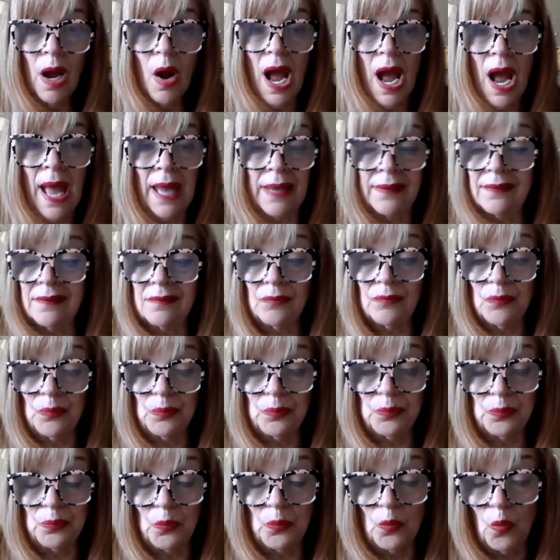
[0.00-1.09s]
And
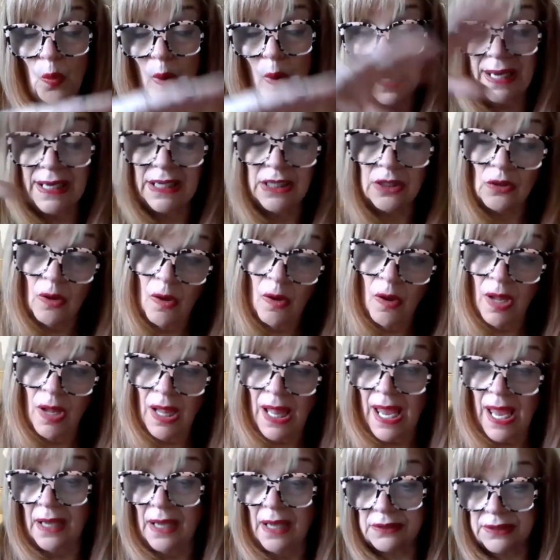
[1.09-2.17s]
weigh it all
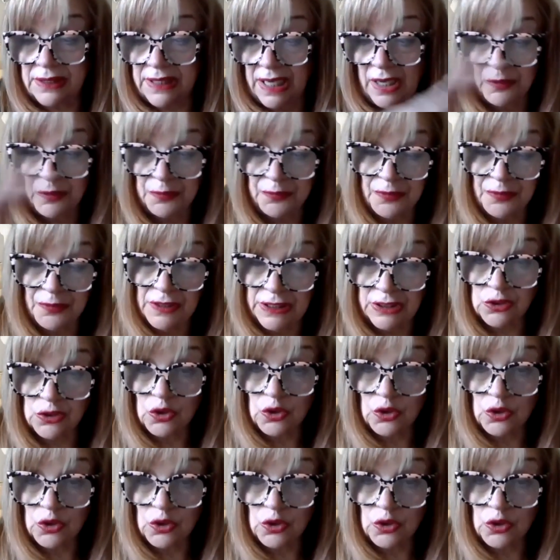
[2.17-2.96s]
out carefully.